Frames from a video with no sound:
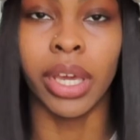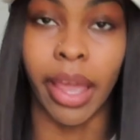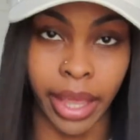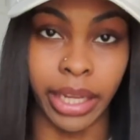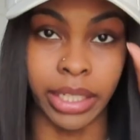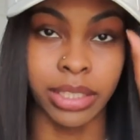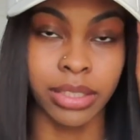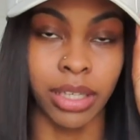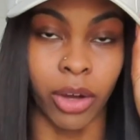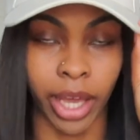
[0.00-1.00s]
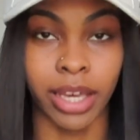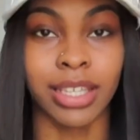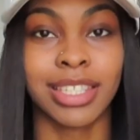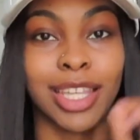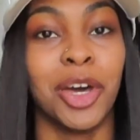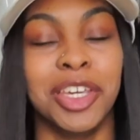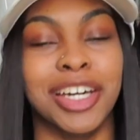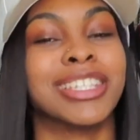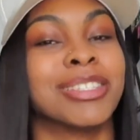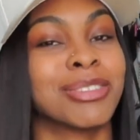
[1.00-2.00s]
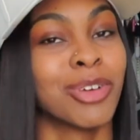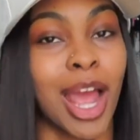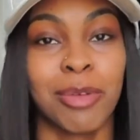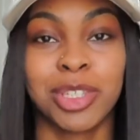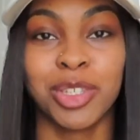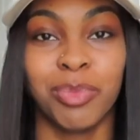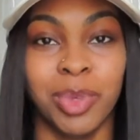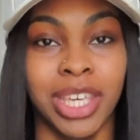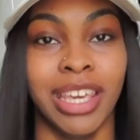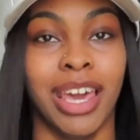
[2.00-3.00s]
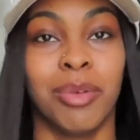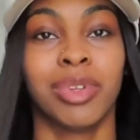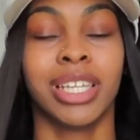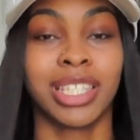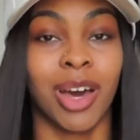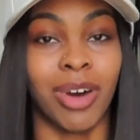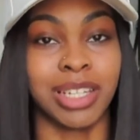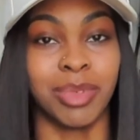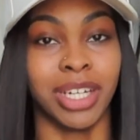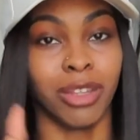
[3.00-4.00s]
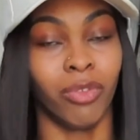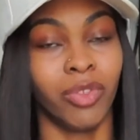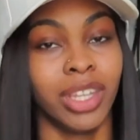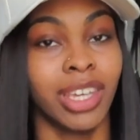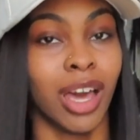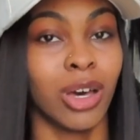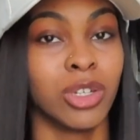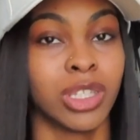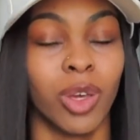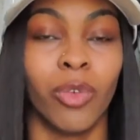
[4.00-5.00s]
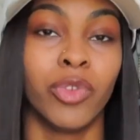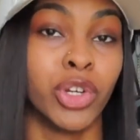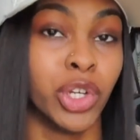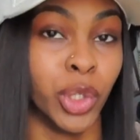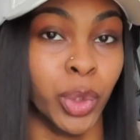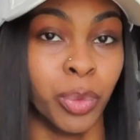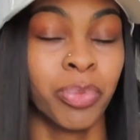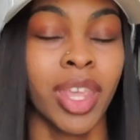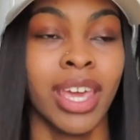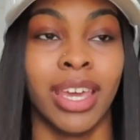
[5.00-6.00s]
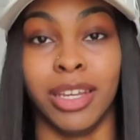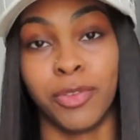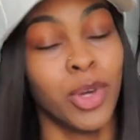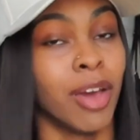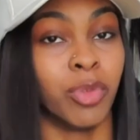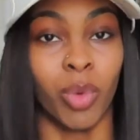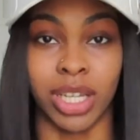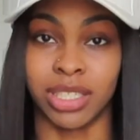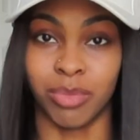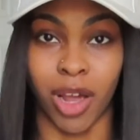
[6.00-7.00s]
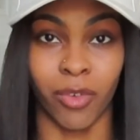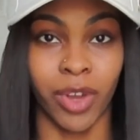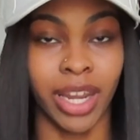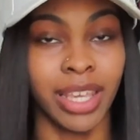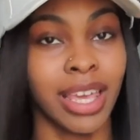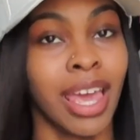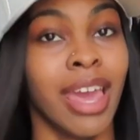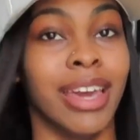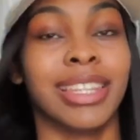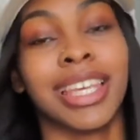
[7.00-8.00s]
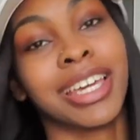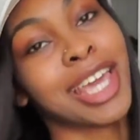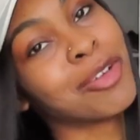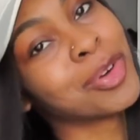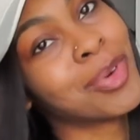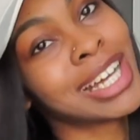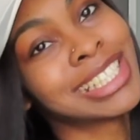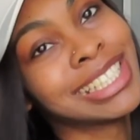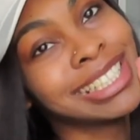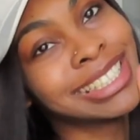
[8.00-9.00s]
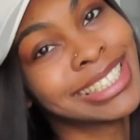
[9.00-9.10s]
edit. Okay, so yeah, subscribe to me, and please go watch my other videos if you're new and if you haven't watched them already. And thank y'all for watching.